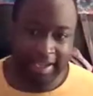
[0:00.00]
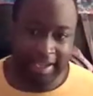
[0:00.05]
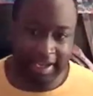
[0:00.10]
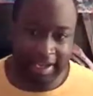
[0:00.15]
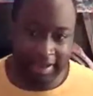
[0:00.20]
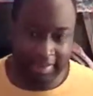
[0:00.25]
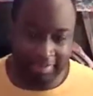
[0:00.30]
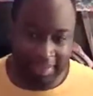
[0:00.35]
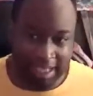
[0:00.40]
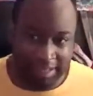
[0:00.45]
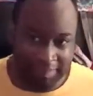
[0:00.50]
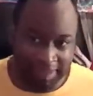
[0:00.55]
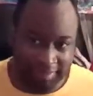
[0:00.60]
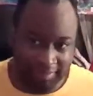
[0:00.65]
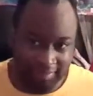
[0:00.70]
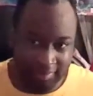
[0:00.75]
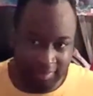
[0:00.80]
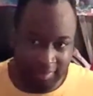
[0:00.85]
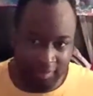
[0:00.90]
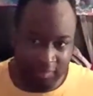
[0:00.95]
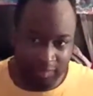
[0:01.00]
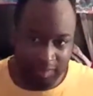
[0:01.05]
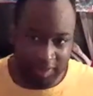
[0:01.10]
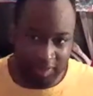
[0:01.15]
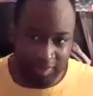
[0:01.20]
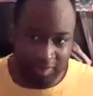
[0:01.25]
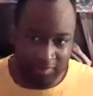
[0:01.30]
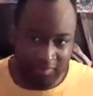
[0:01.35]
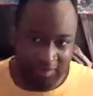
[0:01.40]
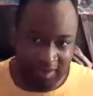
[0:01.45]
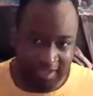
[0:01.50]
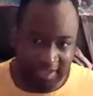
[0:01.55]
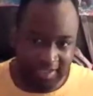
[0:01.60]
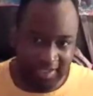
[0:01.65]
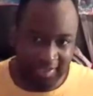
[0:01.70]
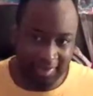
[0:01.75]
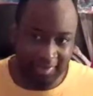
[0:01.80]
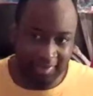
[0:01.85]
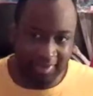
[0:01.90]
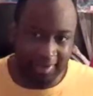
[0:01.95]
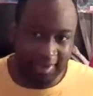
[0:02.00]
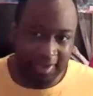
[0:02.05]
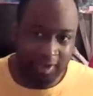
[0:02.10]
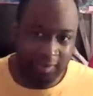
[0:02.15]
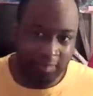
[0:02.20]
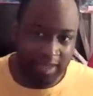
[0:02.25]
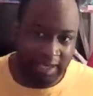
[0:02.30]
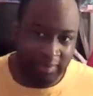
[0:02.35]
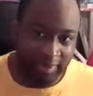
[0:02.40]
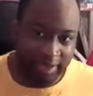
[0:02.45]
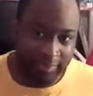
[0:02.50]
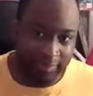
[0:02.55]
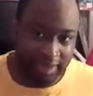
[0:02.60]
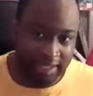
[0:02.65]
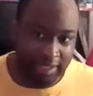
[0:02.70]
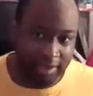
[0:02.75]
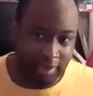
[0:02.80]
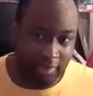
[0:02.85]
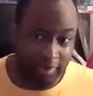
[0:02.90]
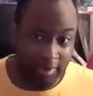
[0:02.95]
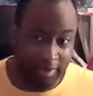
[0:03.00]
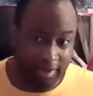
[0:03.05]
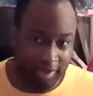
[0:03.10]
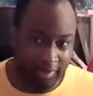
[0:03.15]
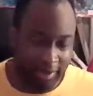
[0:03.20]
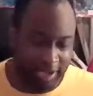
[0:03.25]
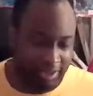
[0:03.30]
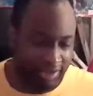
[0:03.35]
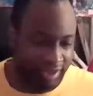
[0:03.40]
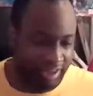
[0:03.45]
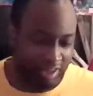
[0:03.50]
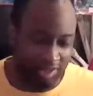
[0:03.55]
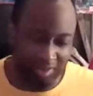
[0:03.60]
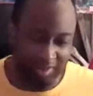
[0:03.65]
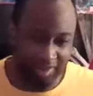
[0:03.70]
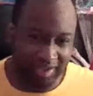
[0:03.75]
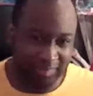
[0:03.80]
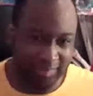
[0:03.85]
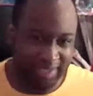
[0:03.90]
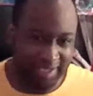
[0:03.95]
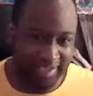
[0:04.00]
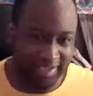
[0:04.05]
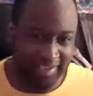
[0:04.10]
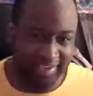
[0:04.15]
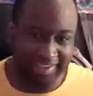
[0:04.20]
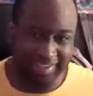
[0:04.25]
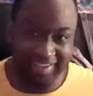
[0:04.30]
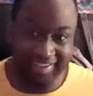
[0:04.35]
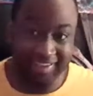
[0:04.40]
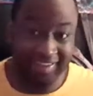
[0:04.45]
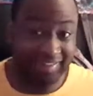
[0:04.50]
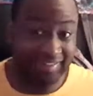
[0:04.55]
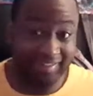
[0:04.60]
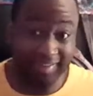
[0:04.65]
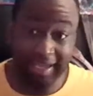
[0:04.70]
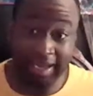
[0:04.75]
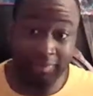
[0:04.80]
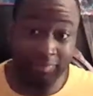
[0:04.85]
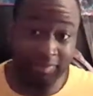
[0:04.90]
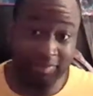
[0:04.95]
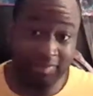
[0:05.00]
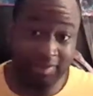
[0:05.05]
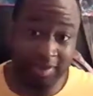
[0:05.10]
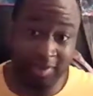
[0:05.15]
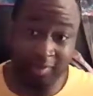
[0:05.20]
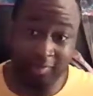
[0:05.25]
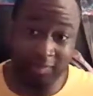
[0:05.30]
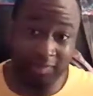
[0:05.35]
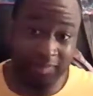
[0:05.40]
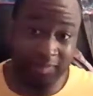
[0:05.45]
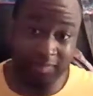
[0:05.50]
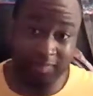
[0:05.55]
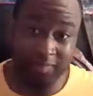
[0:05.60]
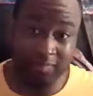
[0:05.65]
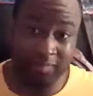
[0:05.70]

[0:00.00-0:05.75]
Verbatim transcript: And I decided to make this little special video. Oh, by the way, Pete, congratulations on the mug. That was dope.